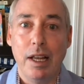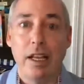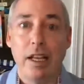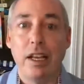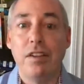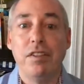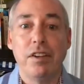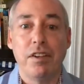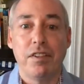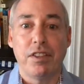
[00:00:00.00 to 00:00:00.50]
And
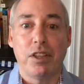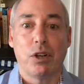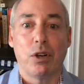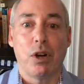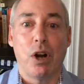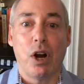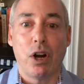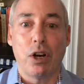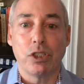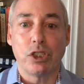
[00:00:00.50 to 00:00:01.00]
even if their
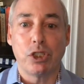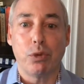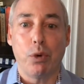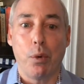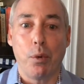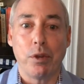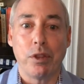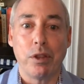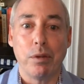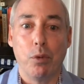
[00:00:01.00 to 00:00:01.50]
hearts
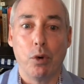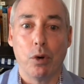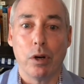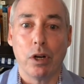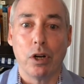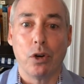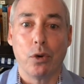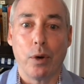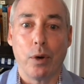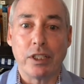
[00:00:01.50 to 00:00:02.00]
were with a more
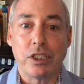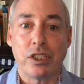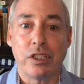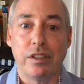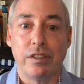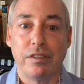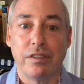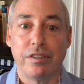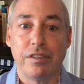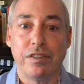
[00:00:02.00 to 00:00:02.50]

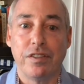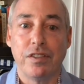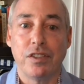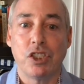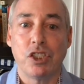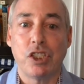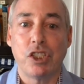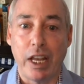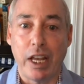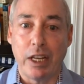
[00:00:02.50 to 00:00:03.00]
aggressive
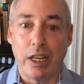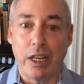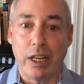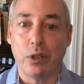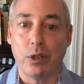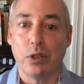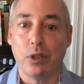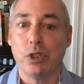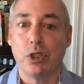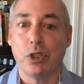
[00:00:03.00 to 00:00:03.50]

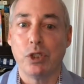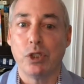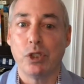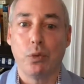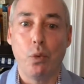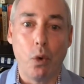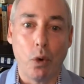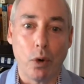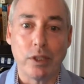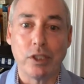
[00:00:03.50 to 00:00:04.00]
Sanders or
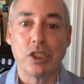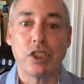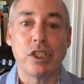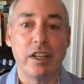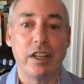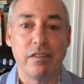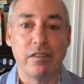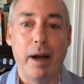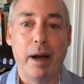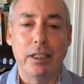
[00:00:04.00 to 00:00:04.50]
Warren
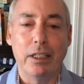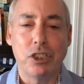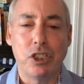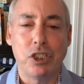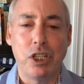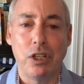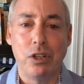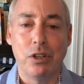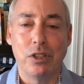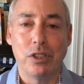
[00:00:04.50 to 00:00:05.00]
set of
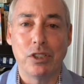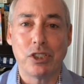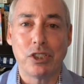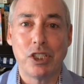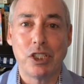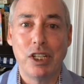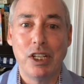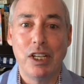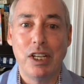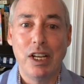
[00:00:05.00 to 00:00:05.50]
policy
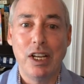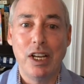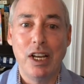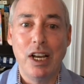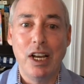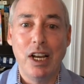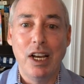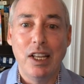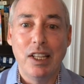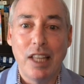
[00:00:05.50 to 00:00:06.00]
goals,
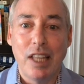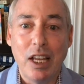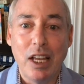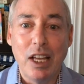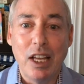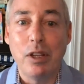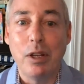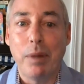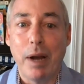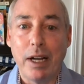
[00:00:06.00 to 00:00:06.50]
they
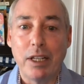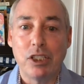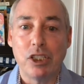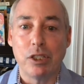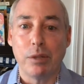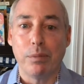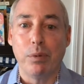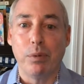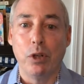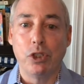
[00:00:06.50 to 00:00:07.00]
knew that
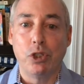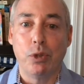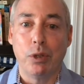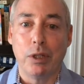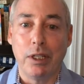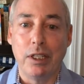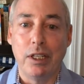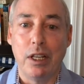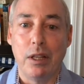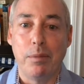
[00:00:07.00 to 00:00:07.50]
Biden's approach
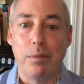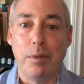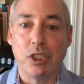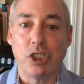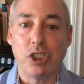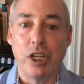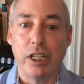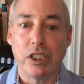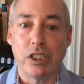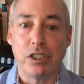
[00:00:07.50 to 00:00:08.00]
would lead to the
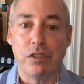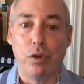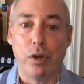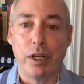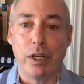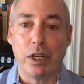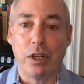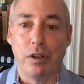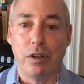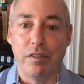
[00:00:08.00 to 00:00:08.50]
best chance of
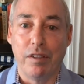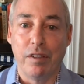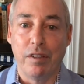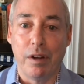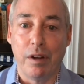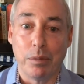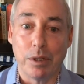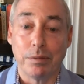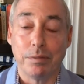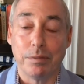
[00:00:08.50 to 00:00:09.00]
winning in
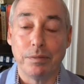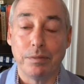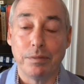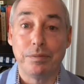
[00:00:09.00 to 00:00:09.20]
November.